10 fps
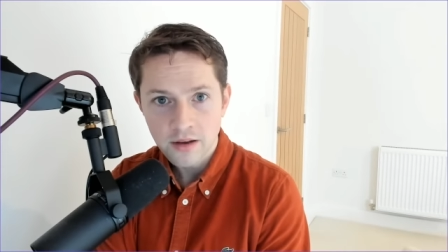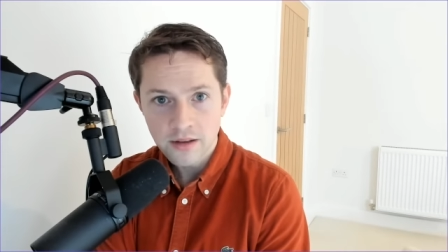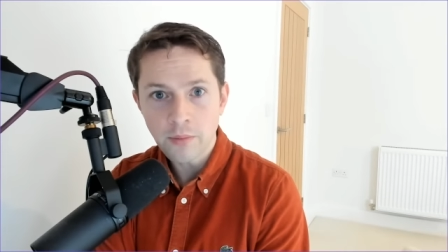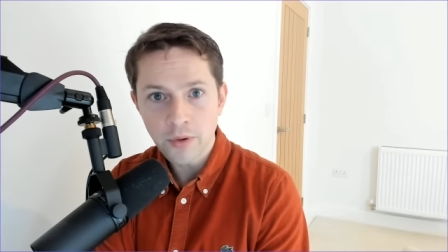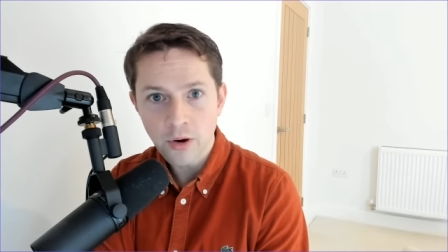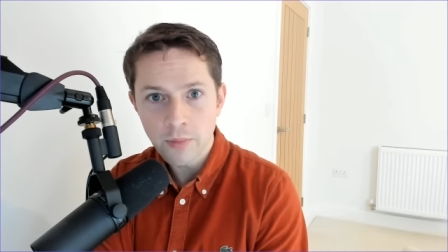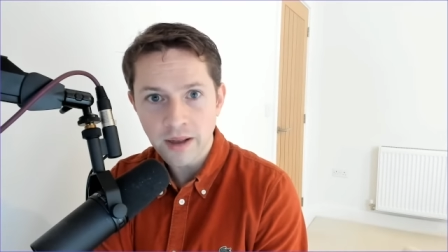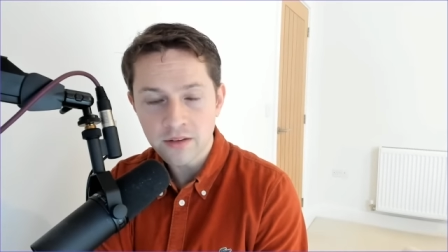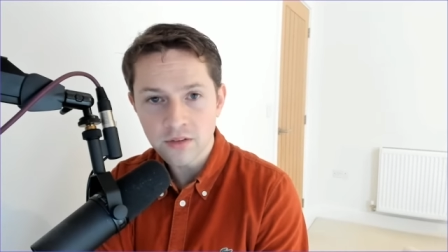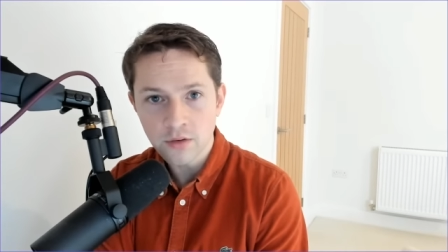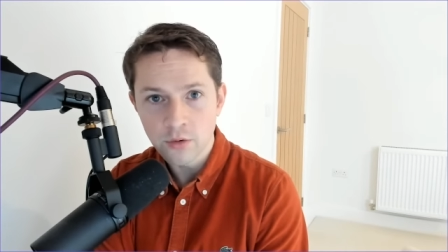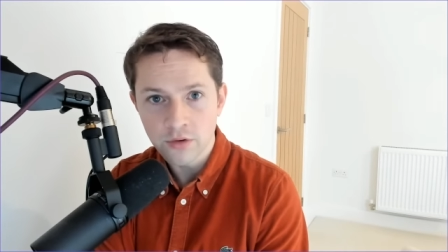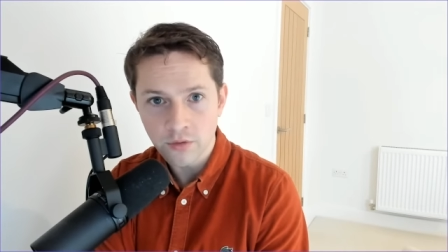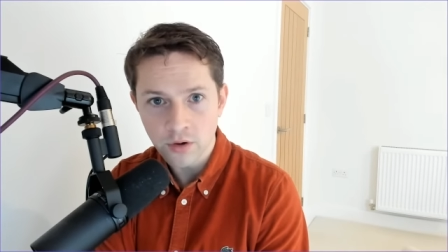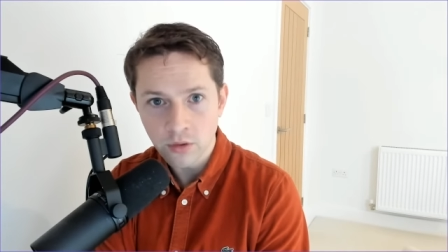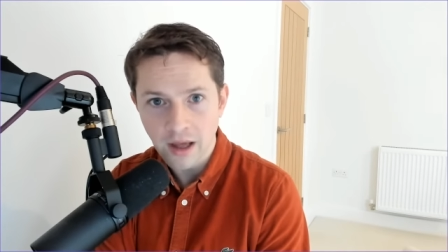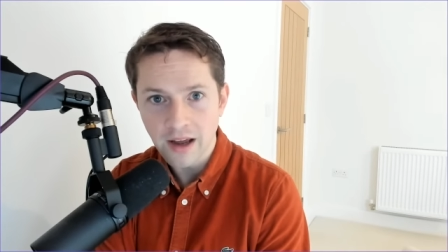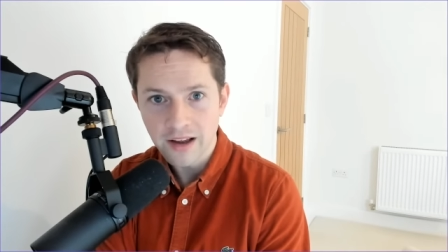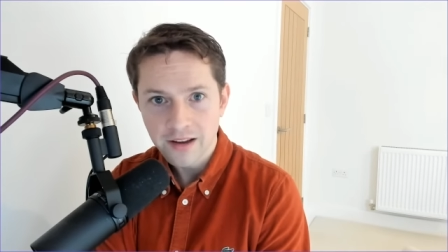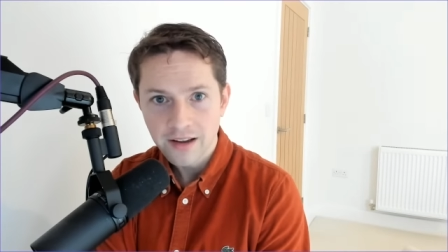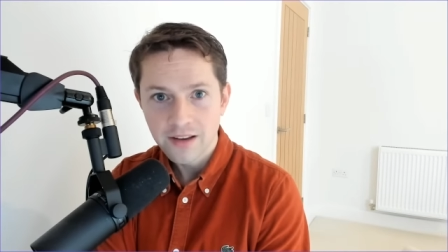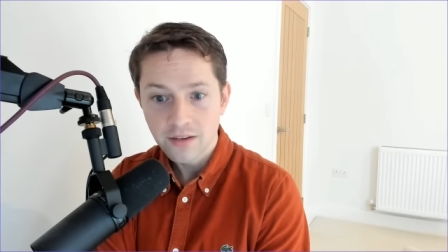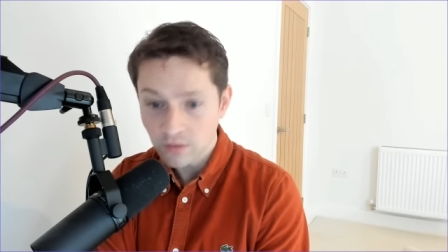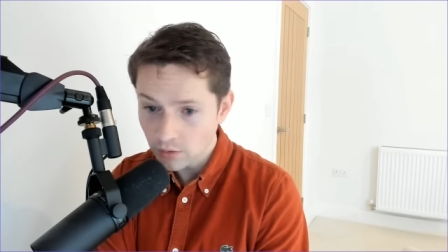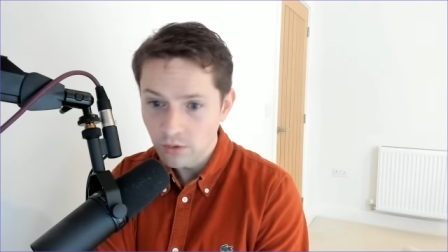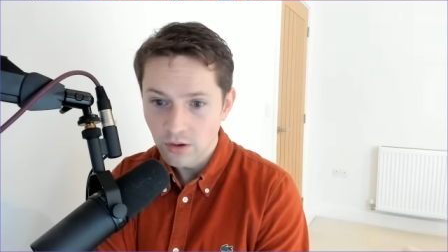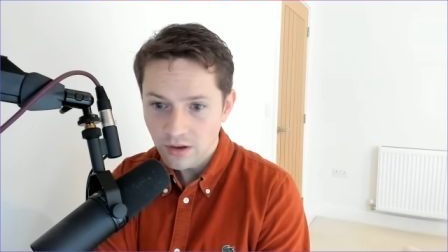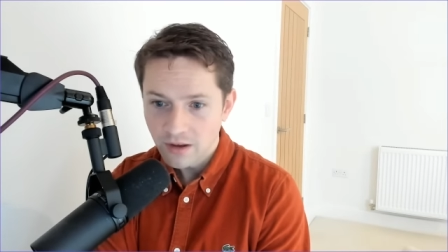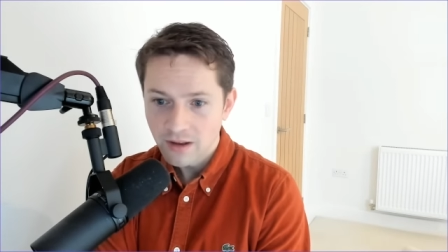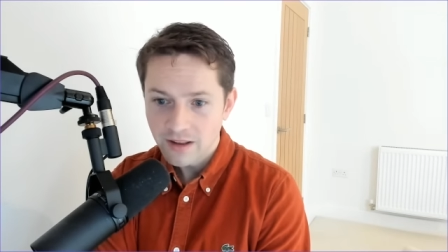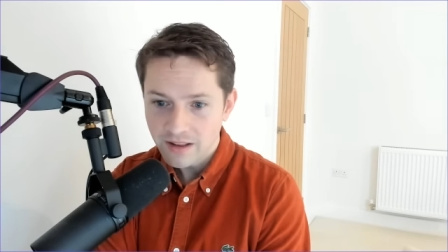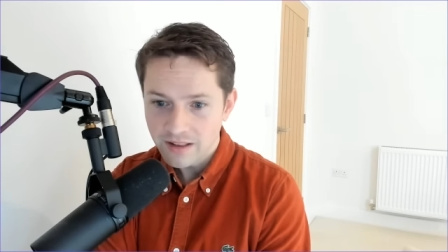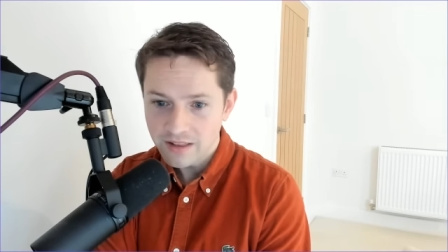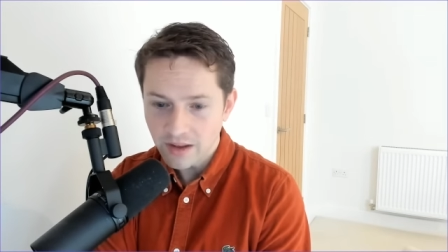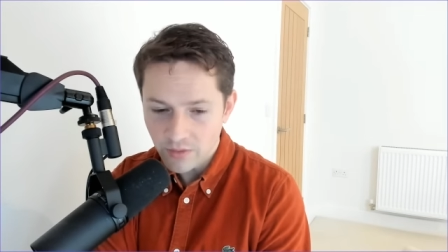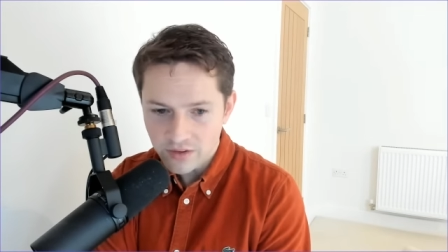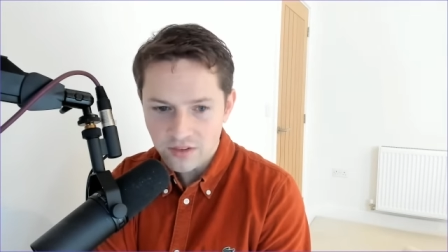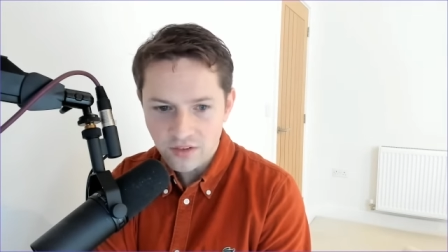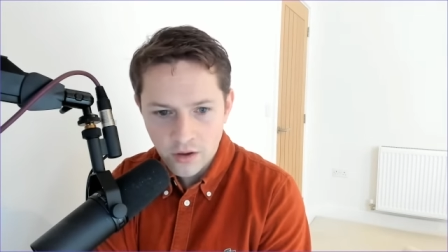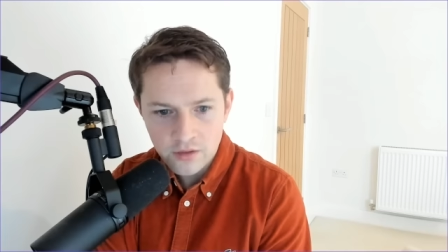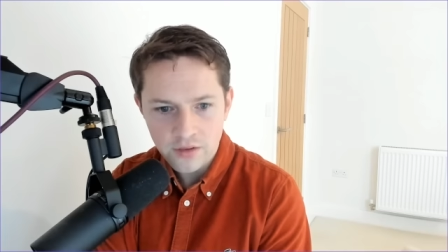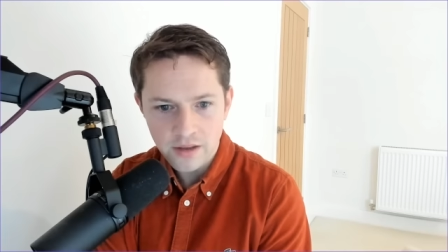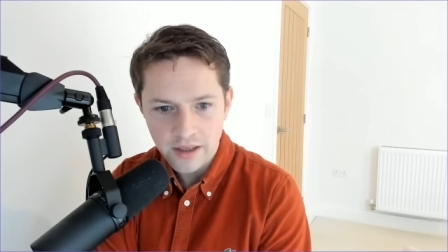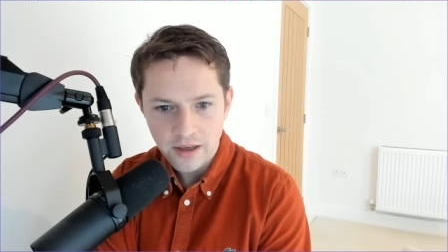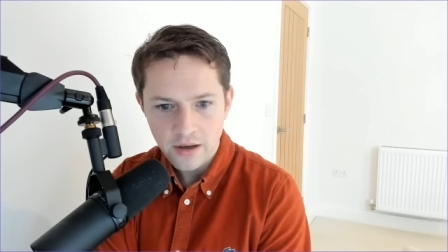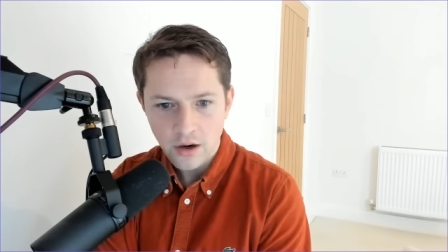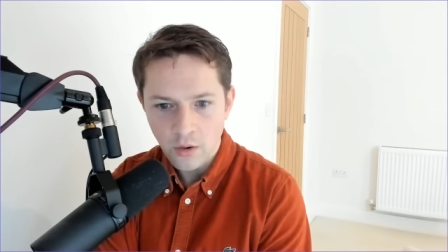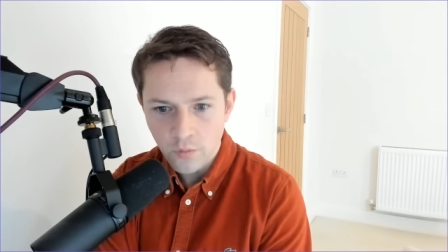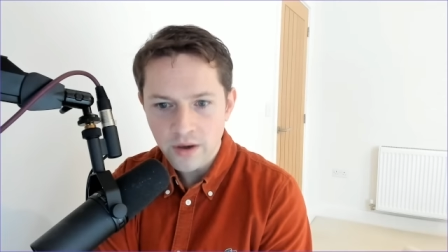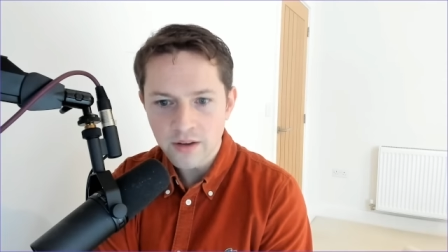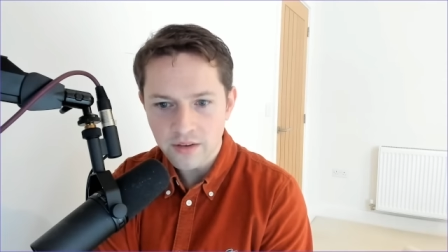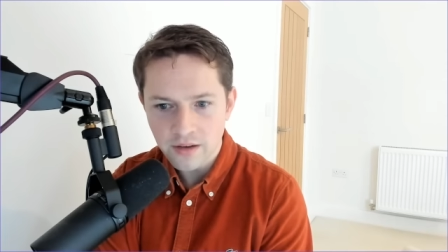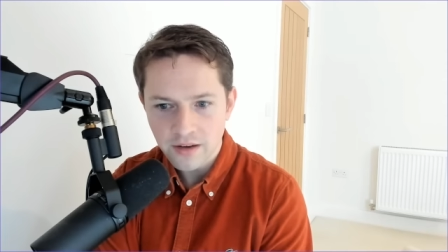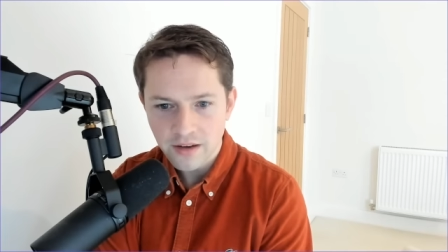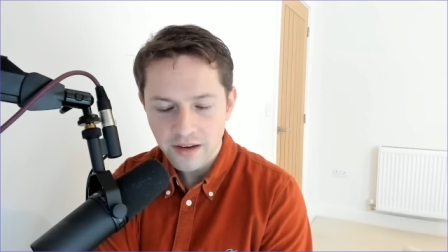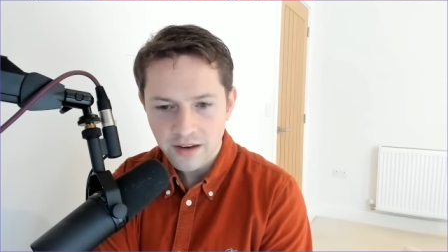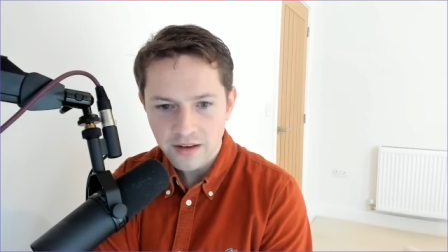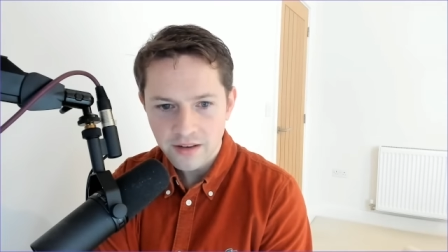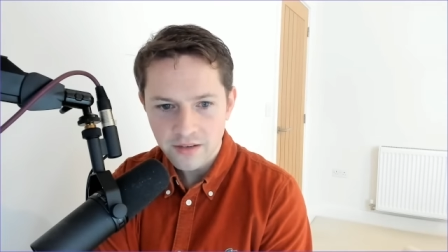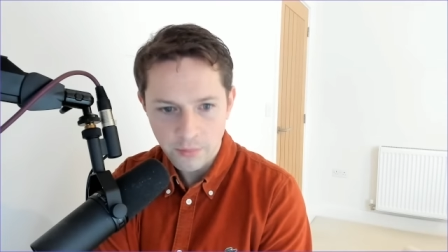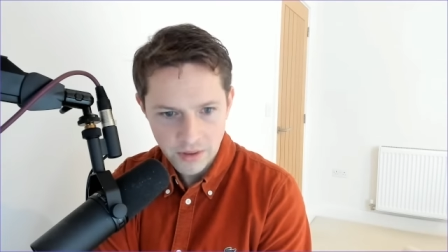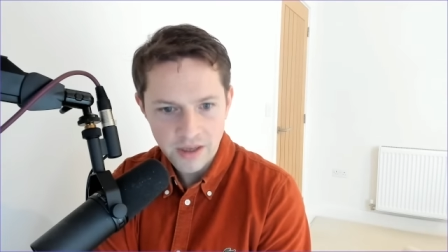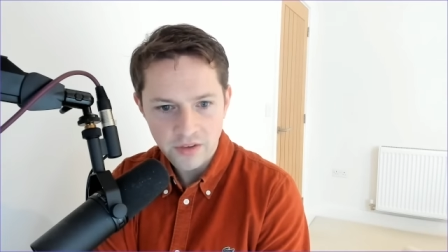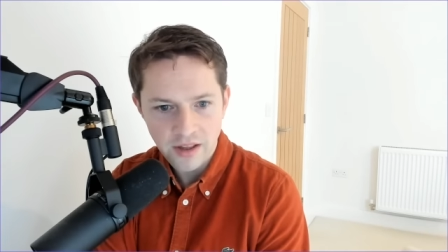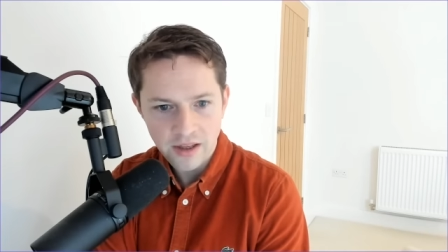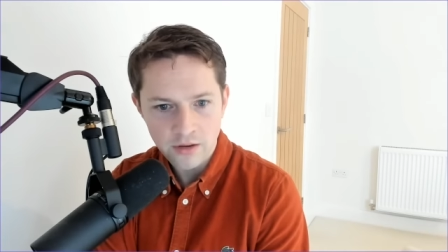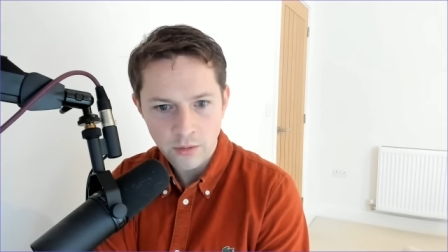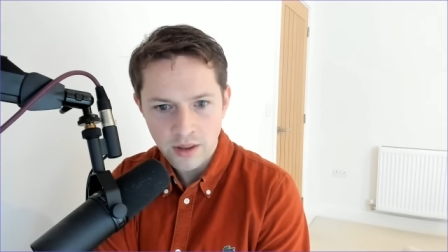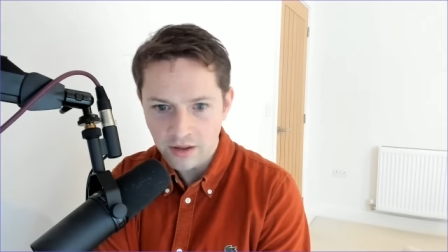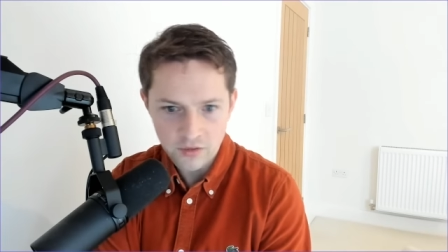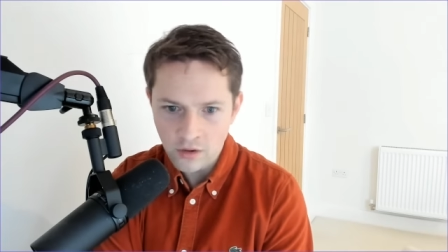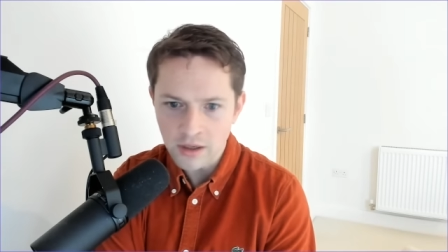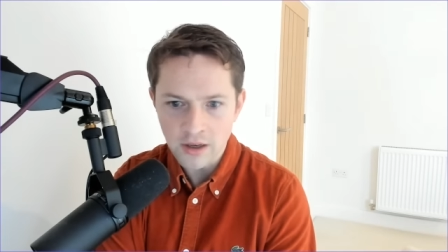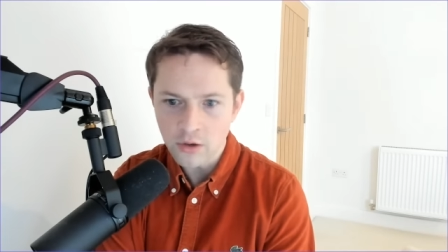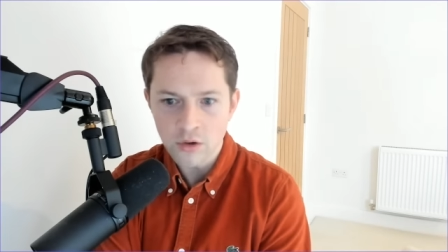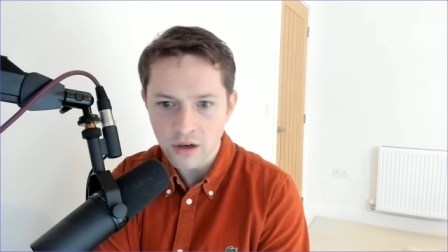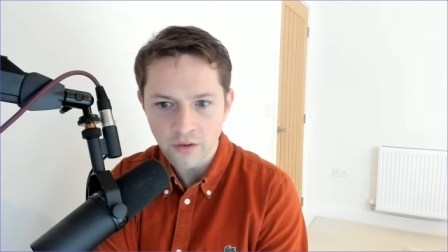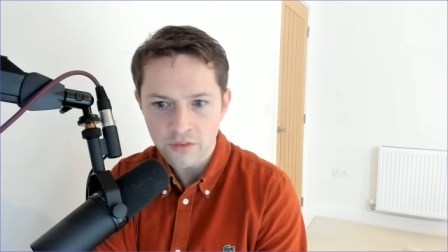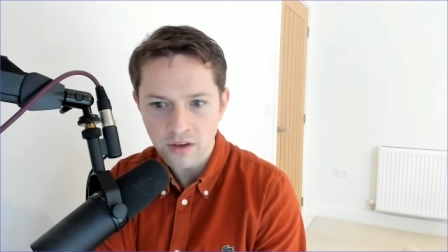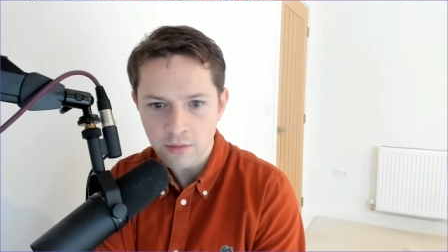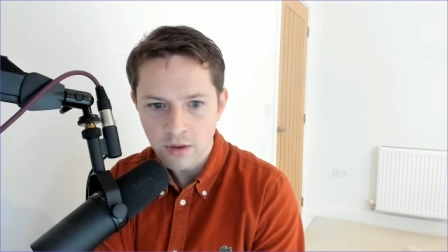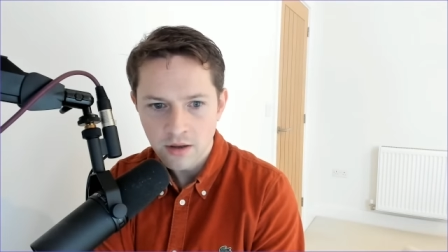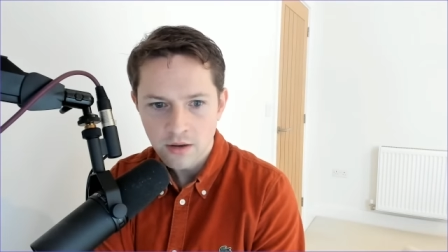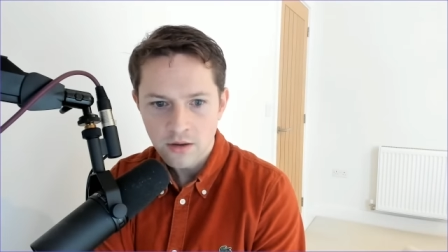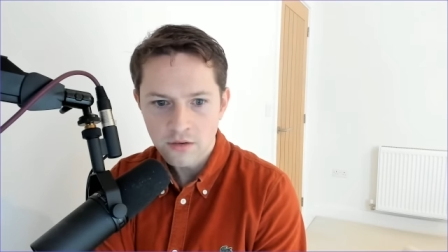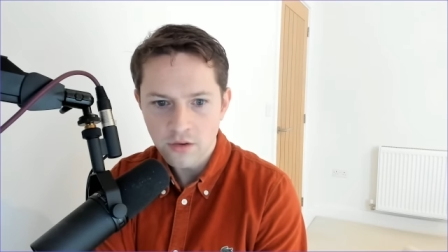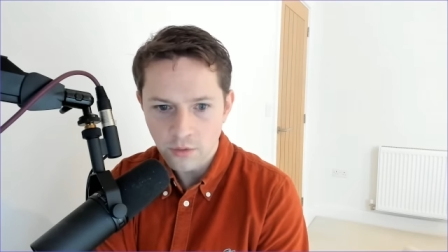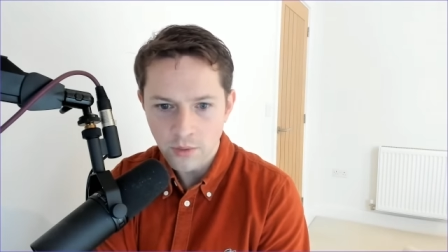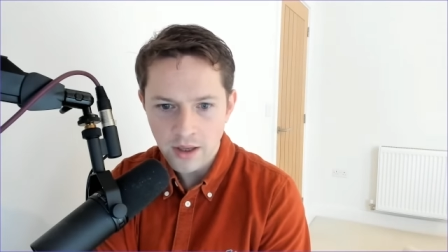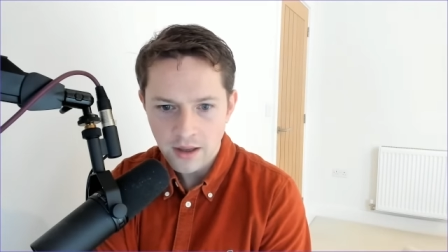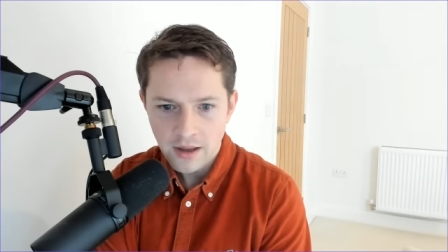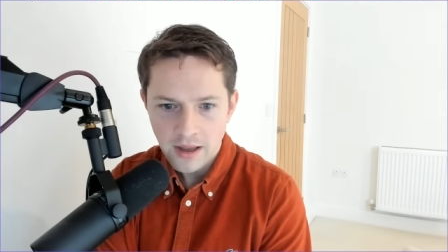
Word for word: Gabriel Batistuta and all that. So there is certainly a reason to believe that they could do it. They're certainly a good enough team to do it.